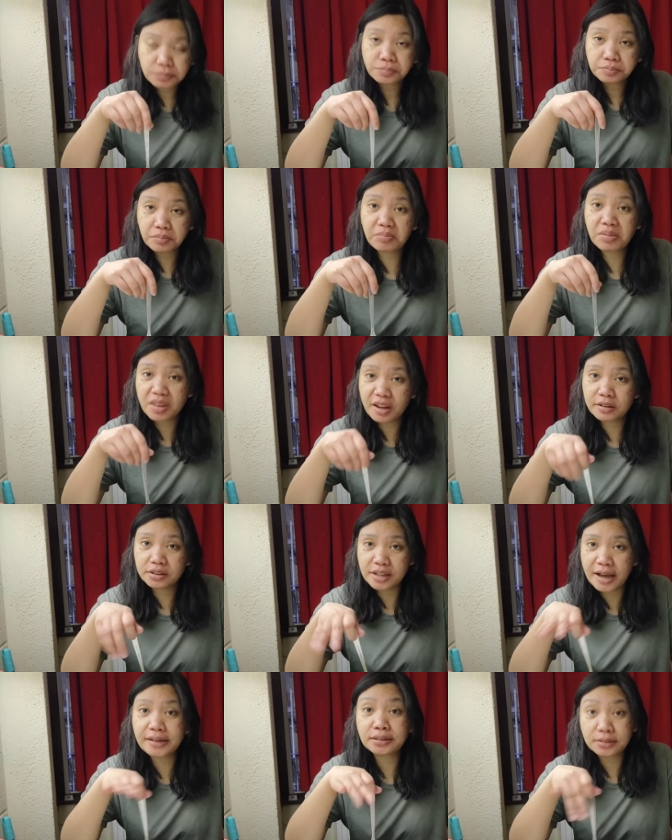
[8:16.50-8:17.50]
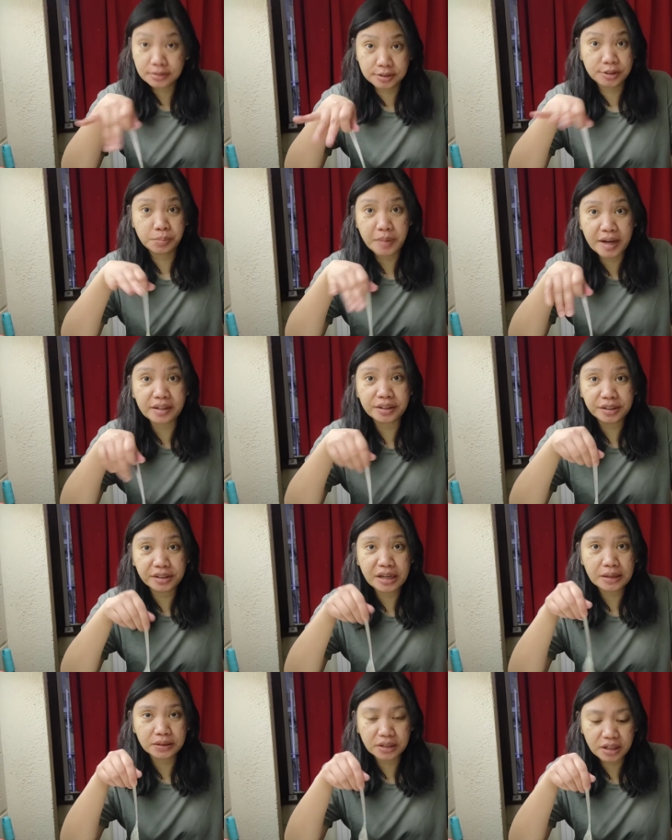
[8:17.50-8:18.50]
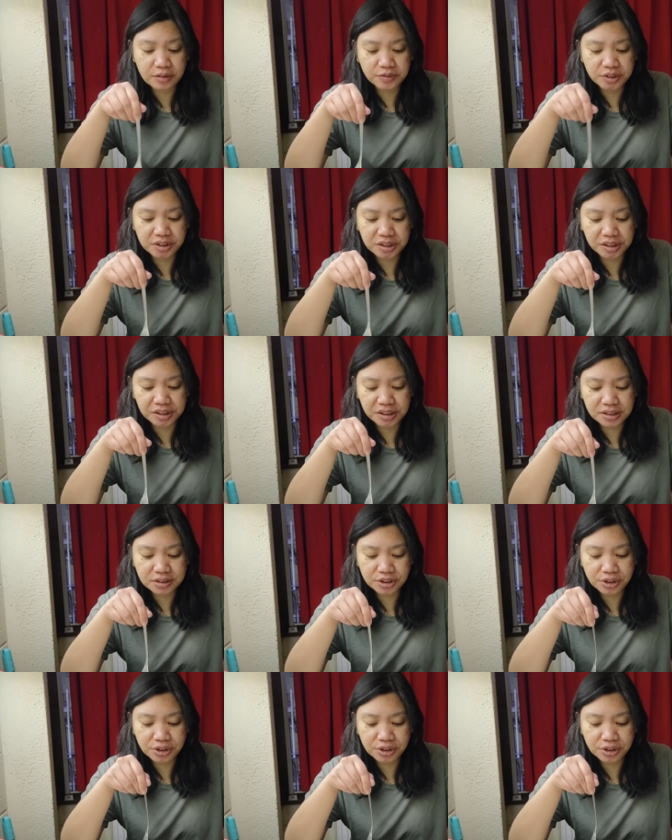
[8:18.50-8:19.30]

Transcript: Mm, no, that's better now that I've stirred it.